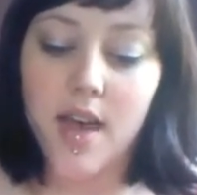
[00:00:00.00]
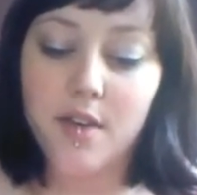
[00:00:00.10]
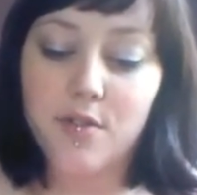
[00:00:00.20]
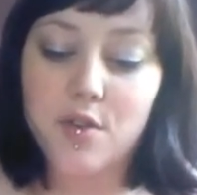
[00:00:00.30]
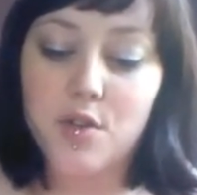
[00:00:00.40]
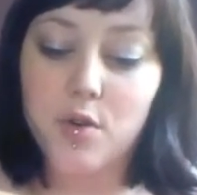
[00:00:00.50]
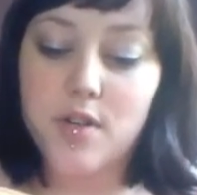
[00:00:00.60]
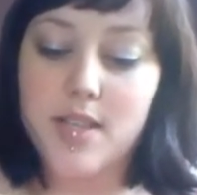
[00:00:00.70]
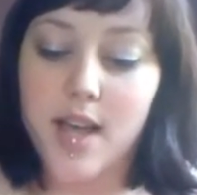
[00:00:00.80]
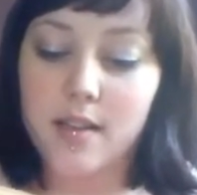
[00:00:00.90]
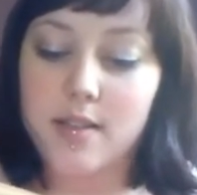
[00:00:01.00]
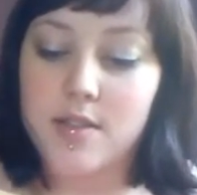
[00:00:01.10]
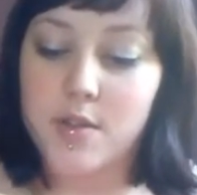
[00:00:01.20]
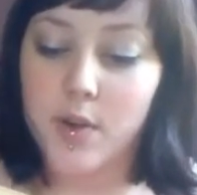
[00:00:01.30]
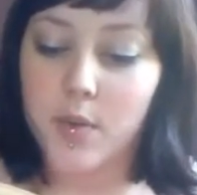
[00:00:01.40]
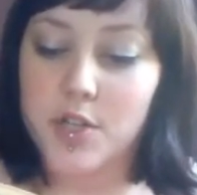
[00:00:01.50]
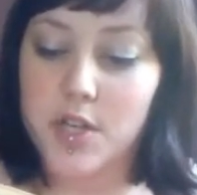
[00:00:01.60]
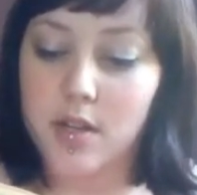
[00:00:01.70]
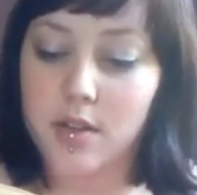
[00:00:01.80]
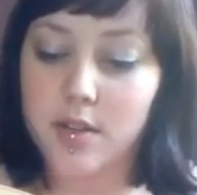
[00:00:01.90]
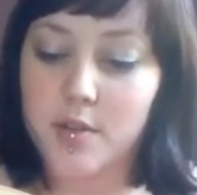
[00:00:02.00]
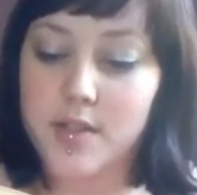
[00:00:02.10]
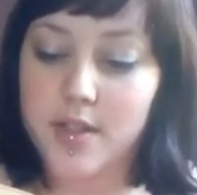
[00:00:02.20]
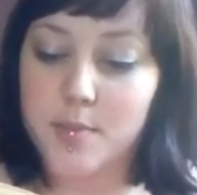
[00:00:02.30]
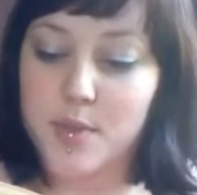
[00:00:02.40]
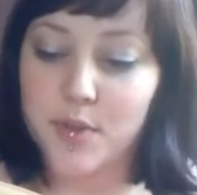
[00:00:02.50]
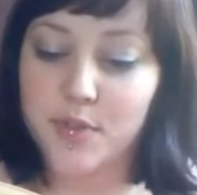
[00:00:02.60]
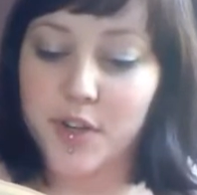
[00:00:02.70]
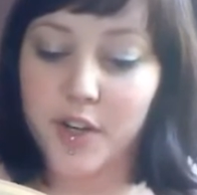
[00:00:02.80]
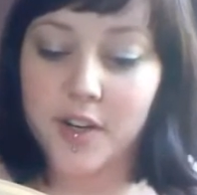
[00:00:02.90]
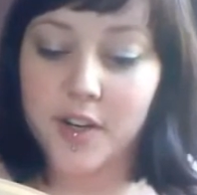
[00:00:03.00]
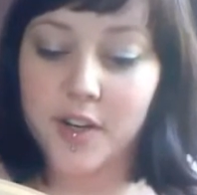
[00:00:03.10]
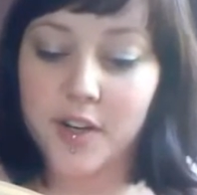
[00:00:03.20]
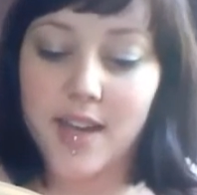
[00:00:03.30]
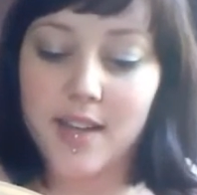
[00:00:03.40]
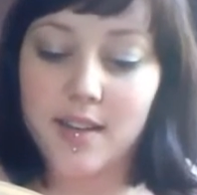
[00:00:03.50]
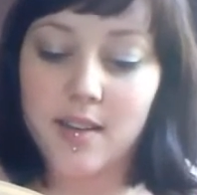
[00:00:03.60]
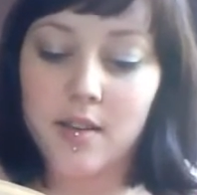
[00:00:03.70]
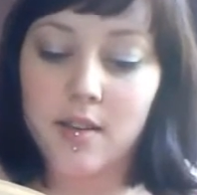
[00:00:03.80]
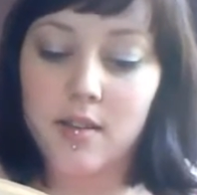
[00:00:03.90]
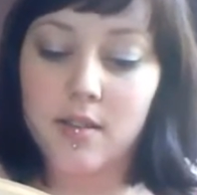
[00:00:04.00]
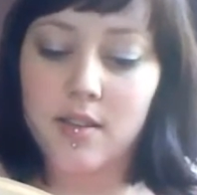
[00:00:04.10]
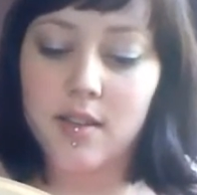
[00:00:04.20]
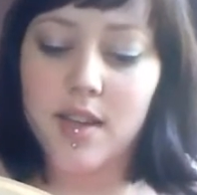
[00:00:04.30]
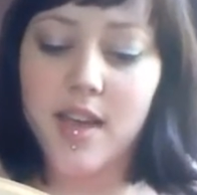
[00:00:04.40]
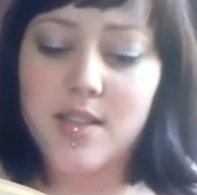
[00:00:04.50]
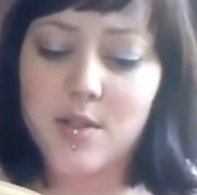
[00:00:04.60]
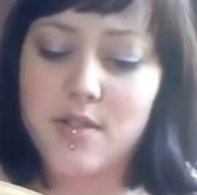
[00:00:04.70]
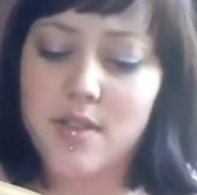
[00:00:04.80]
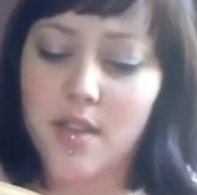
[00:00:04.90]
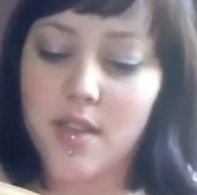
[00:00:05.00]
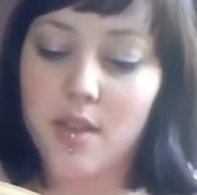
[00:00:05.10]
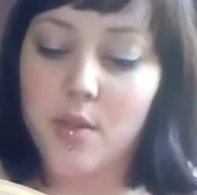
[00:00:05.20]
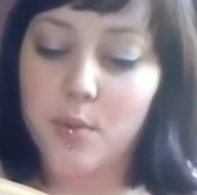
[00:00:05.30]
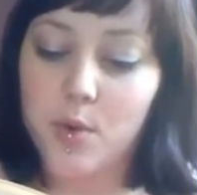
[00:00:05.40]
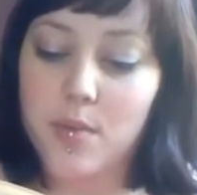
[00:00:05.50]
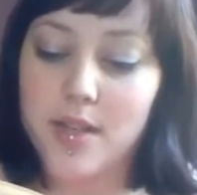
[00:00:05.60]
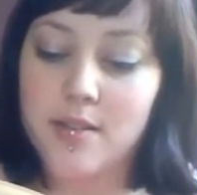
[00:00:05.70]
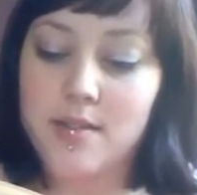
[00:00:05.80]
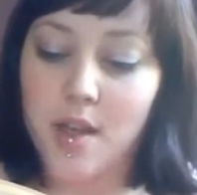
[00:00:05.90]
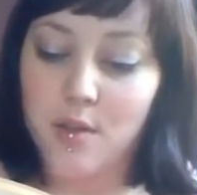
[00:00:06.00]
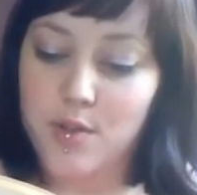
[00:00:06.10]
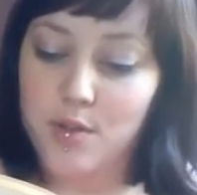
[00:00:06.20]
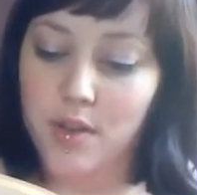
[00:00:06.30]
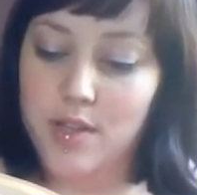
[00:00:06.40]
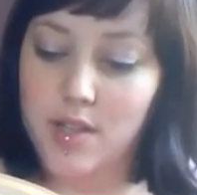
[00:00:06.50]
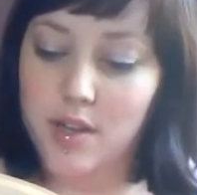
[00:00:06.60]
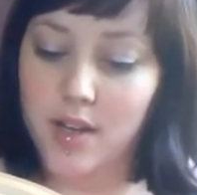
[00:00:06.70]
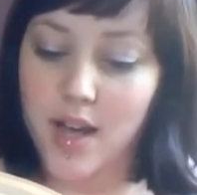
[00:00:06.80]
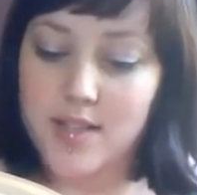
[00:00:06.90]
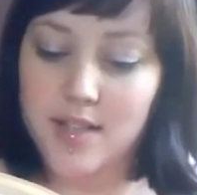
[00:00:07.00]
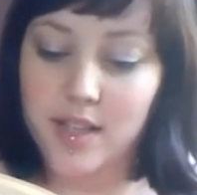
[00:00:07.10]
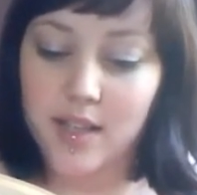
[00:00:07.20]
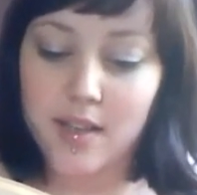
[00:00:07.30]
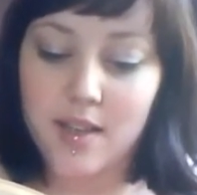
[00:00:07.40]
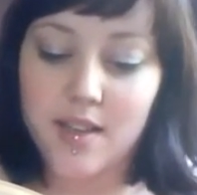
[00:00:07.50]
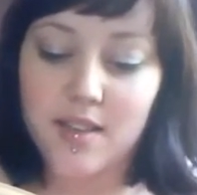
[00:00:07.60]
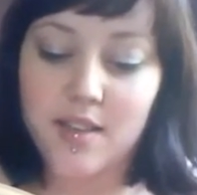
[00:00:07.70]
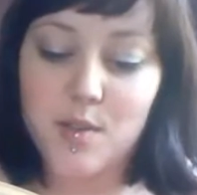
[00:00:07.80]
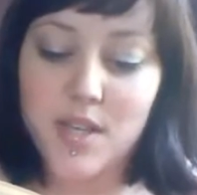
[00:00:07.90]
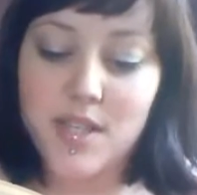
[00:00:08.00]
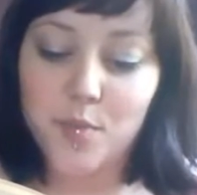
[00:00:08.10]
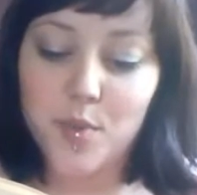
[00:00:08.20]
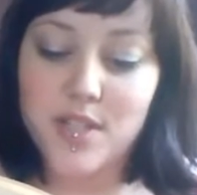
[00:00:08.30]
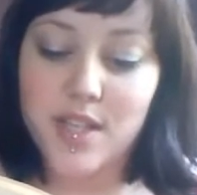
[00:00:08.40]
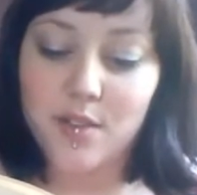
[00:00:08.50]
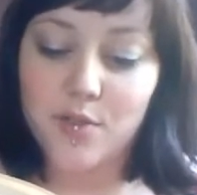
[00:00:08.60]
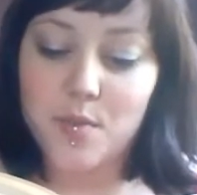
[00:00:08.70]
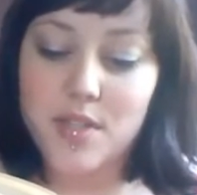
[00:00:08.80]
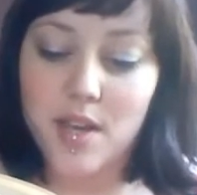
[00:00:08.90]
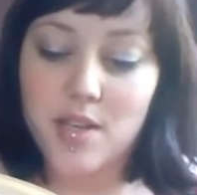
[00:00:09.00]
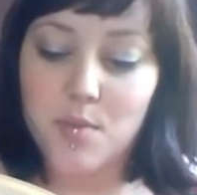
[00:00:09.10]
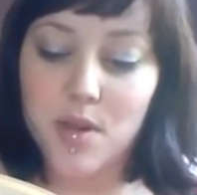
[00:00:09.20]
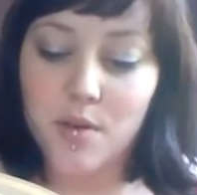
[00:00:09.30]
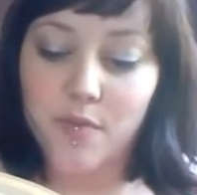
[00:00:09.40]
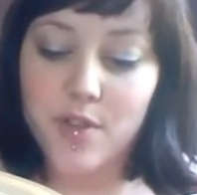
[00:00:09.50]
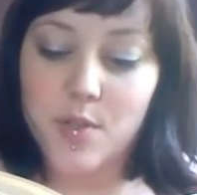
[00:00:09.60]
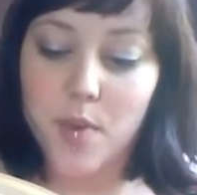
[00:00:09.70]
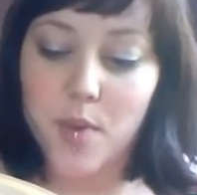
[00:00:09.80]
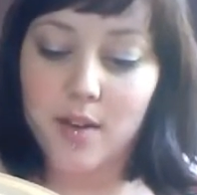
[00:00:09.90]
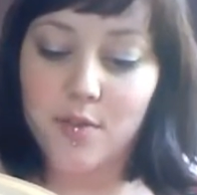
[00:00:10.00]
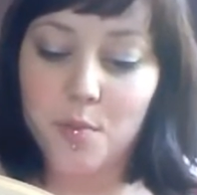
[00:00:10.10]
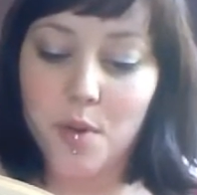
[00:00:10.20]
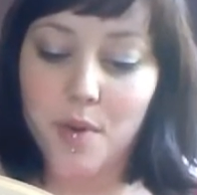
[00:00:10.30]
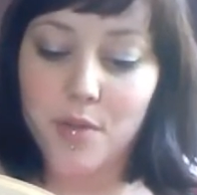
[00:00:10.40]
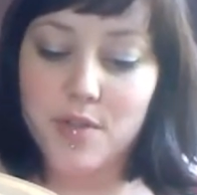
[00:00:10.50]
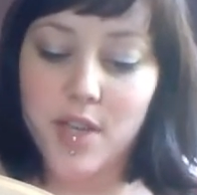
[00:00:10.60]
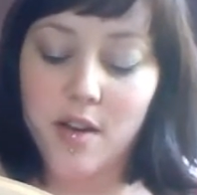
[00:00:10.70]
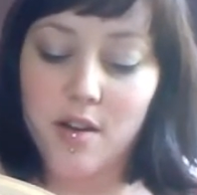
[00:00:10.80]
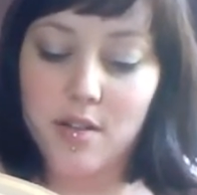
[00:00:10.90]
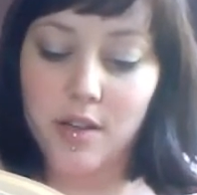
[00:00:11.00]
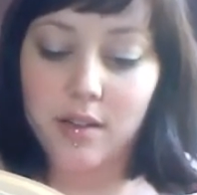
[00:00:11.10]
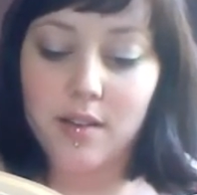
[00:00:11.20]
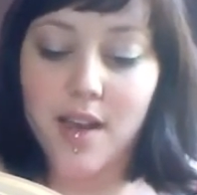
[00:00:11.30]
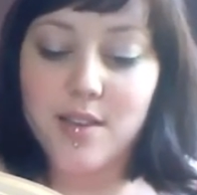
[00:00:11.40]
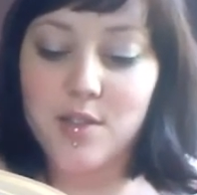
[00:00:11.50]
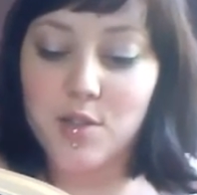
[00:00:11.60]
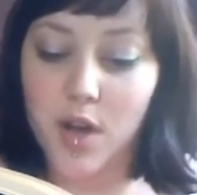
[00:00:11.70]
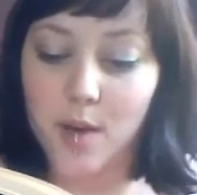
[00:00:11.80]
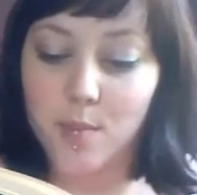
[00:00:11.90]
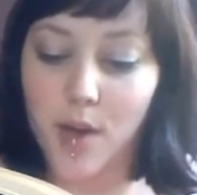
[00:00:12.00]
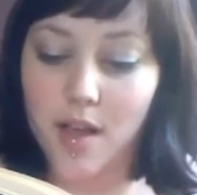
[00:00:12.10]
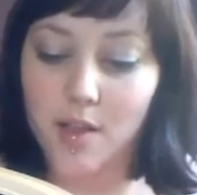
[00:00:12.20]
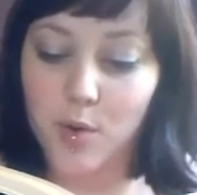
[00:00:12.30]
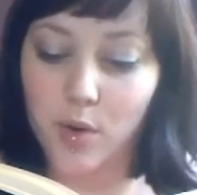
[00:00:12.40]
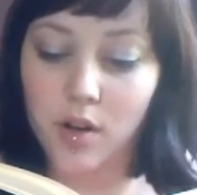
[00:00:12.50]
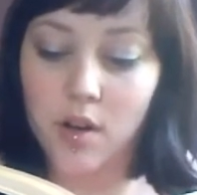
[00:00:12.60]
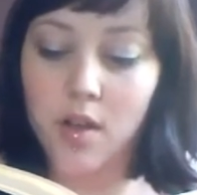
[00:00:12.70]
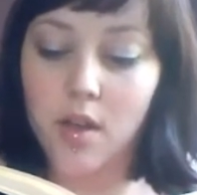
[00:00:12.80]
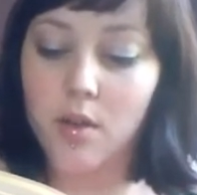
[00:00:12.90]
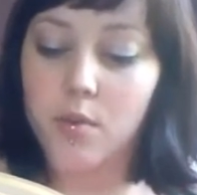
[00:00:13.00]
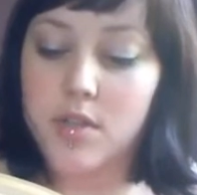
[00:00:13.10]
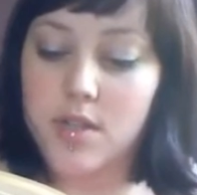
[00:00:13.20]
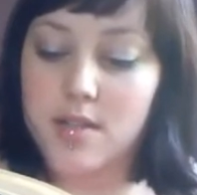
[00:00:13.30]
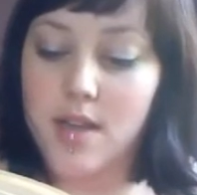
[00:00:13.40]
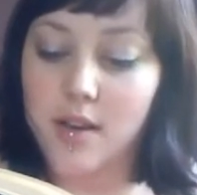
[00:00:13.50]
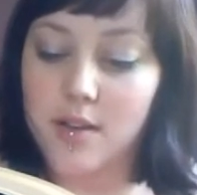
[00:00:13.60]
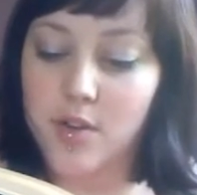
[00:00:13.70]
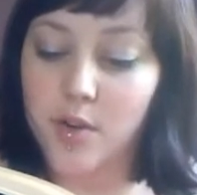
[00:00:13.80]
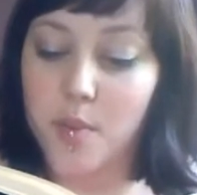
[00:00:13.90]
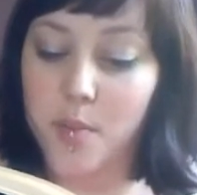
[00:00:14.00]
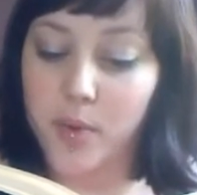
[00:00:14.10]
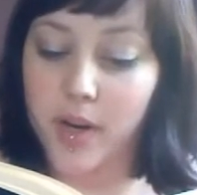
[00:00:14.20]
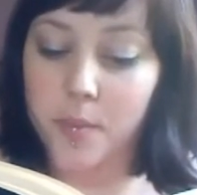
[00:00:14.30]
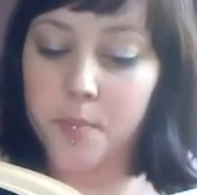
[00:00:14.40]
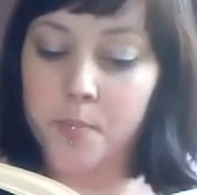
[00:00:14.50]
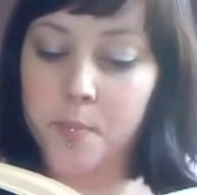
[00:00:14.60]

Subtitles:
After a short silence, during which he had closely observed her, he added, "As there is nothing in the room in itself to raise curiosity, this must have proceeded from a sentiment of respect for my mother's character, as described by Eleanor, which does honor to her memory.